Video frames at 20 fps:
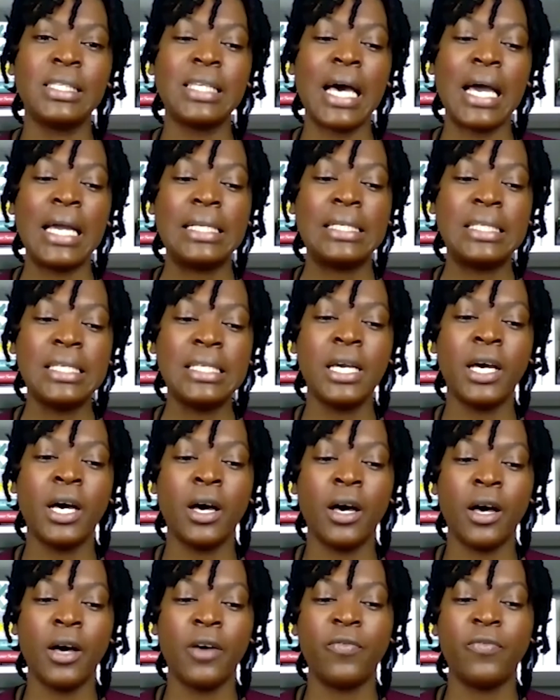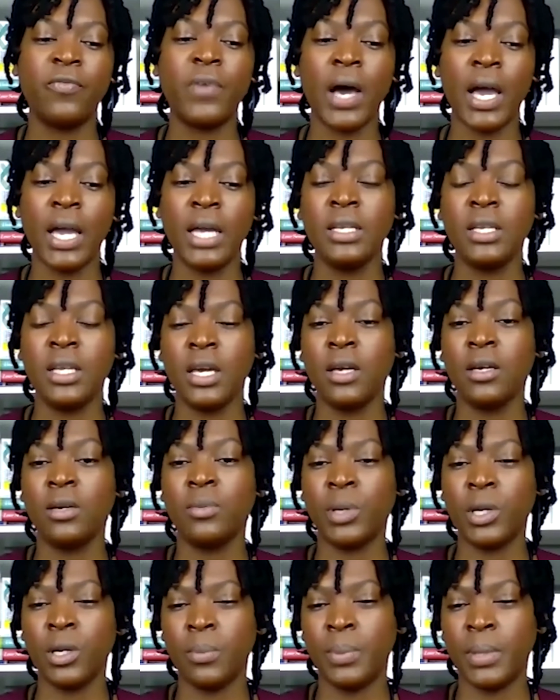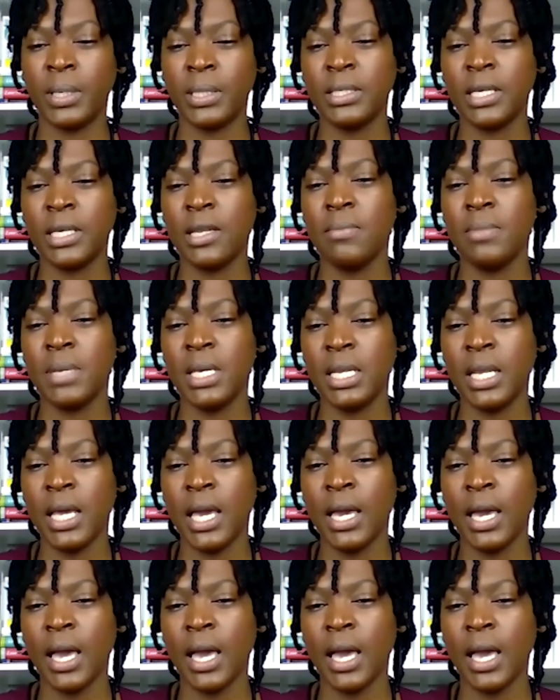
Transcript: idea of finding purpose and meaning.